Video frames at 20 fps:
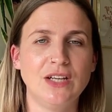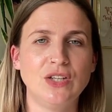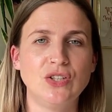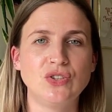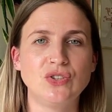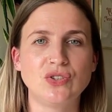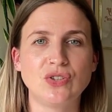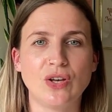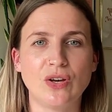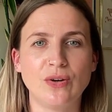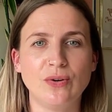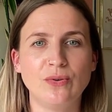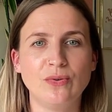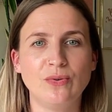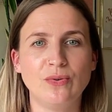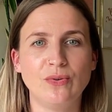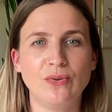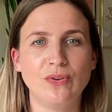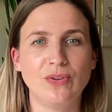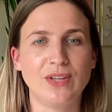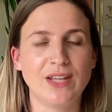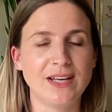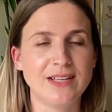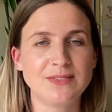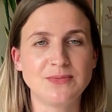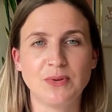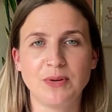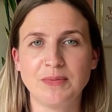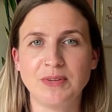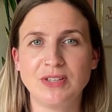So that
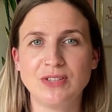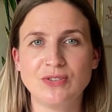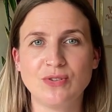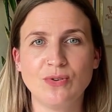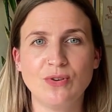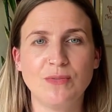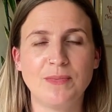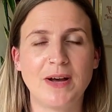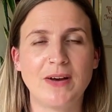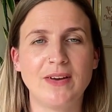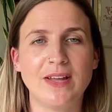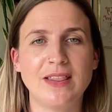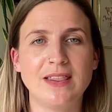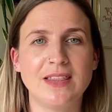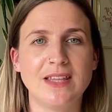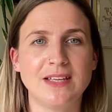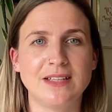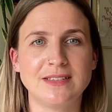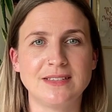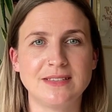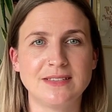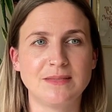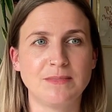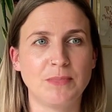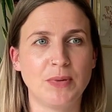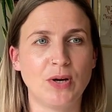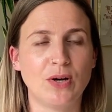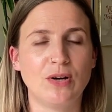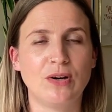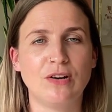is what I'm going to talk about in this
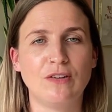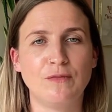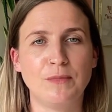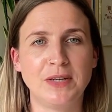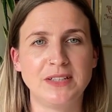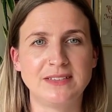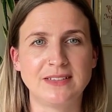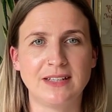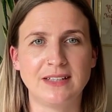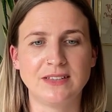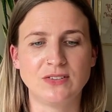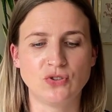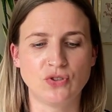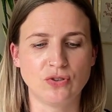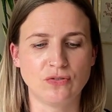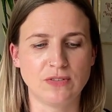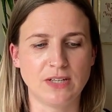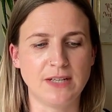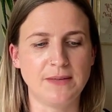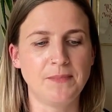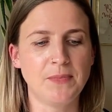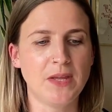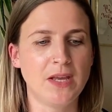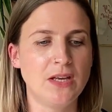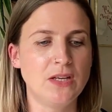part of my selling story.